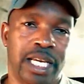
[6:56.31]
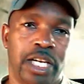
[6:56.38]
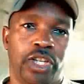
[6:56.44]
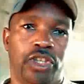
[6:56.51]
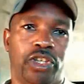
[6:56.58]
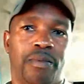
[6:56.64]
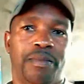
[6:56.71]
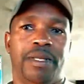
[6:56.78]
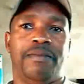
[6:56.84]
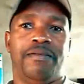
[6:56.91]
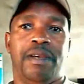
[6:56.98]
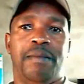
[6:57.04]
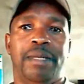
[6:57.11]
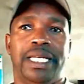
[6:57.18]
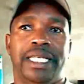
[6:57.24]
drop the
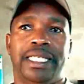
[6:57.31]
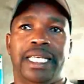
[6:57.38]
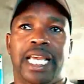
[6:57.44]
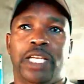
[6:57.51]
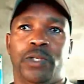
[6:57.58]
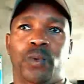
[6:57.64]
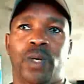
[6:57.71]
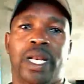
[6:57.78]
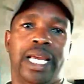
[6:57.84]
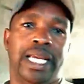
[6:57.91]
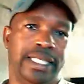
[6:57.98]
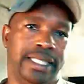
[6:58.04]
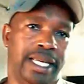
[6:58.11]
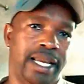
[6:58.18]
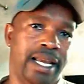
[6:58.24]
families as well as
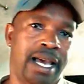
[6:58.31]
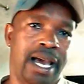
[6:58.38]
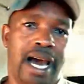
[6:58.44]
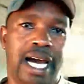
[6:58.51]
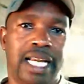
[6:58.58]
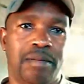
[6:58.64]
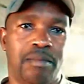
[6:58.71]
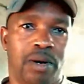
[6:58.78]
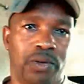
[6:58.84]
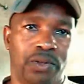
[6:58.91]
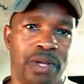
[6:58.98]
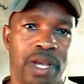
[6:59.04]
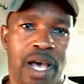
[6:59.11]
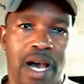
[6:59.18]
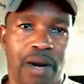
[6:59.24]
the animals
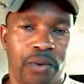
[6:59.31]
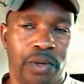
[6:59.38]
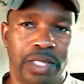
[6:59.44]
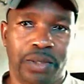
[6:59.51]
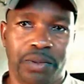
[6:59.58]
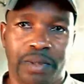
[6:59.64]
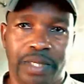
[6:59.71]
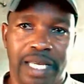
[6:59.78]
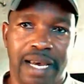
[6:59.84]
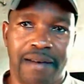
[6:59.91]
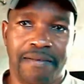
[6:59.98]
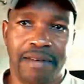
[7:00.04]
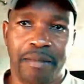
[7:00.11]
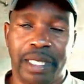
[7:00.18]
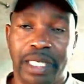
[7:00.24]
according to their
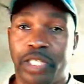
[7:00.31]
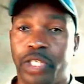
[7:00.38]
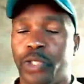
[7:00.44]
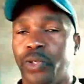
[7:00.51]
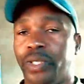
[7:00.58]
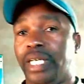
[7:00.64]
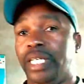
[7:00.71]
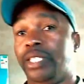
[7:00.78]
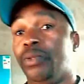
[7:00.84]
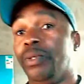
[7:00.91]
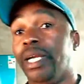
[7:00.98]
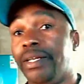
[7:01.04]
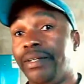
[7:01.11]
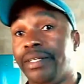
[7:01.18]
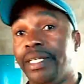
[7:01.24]
families, so that you
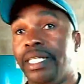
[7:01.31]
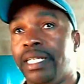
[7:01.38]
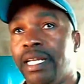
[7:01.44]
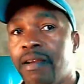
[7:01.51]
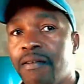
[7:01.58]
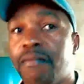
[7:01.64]
can read